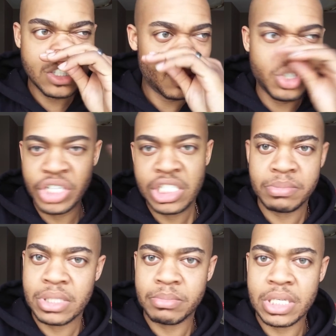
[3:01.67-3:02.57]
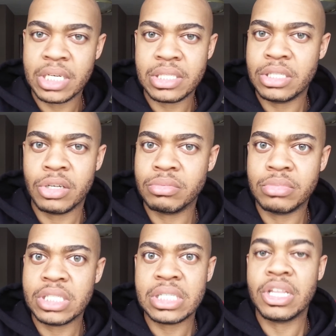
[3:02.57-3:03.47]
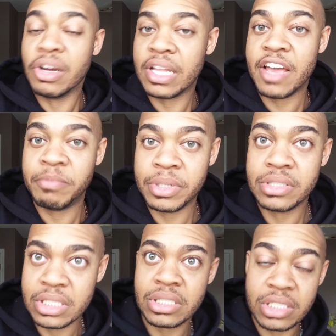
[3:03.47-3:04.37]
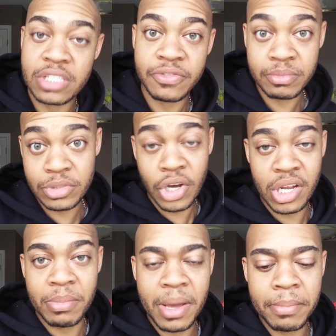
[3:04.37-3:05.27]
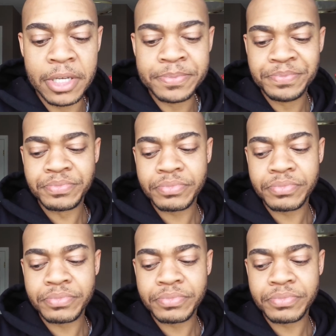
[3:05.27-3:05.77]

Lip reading: no judgment because, you know, this is their life, but this is just talking about me.